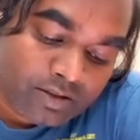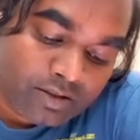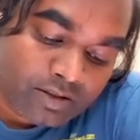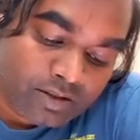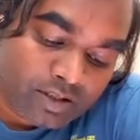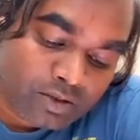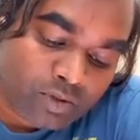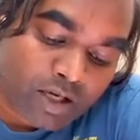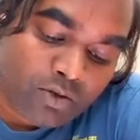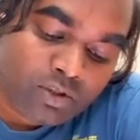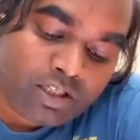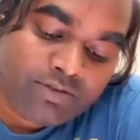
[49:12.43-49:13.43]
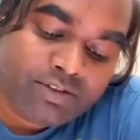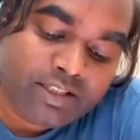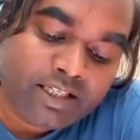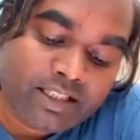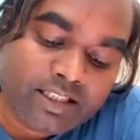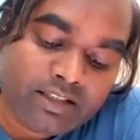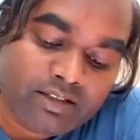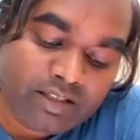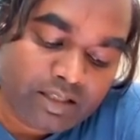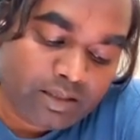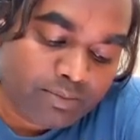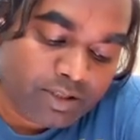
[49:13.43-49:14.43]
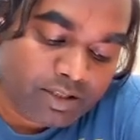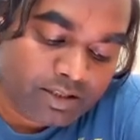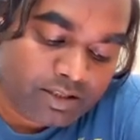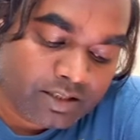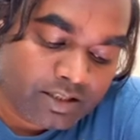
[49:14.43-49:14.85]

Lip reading: the square root of negative real numbers